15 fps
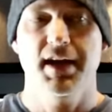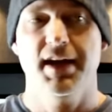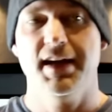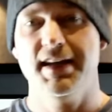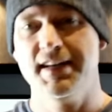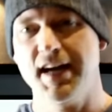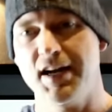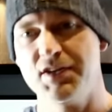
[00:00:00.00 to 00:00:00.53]

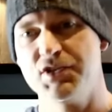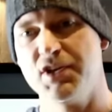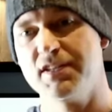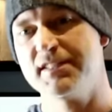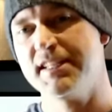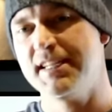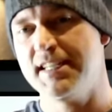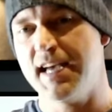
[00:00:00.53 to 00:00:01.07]
And not
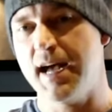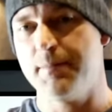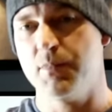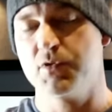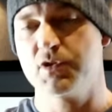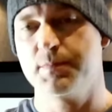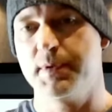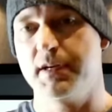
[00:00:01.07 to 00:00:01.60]
just any
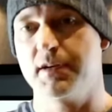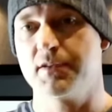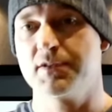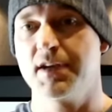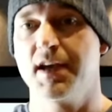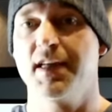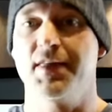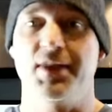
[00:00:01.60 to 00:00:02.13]
Atmos
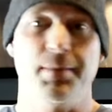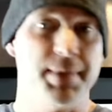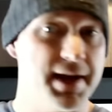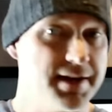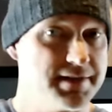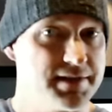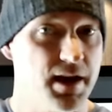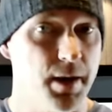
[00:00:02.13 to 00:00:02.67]
speakers, the
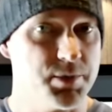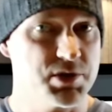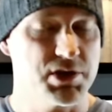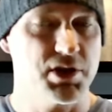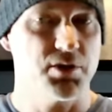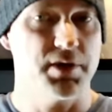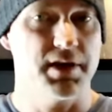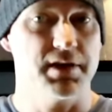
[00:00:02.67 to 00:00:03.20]
best option
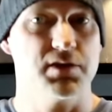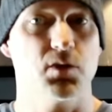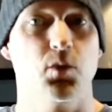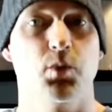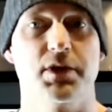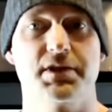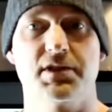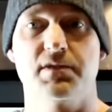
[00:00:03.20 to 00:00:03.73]
there is,
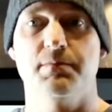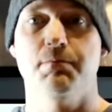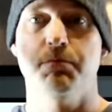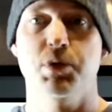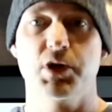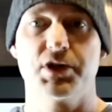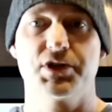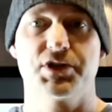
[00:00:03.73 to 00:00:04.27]
which is
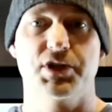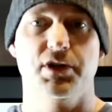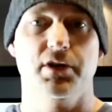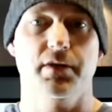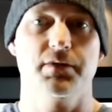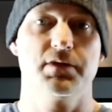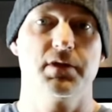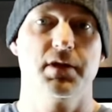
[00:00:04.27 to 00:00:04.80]

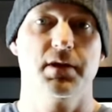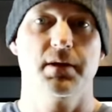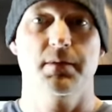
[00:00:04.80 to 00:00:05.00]
bookshelves